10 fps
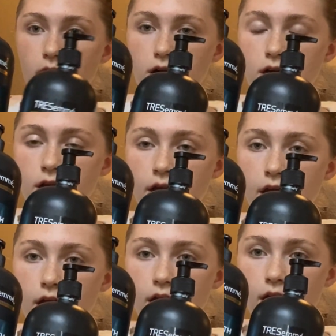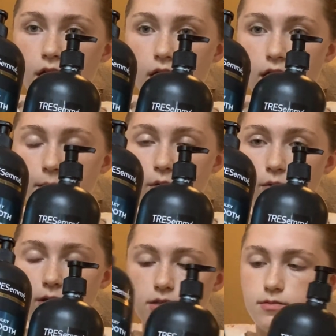And I'm
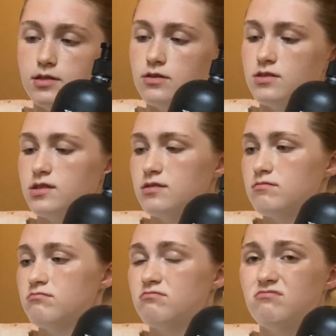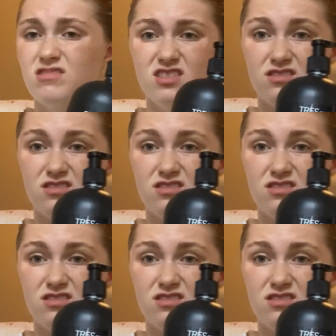going to be using this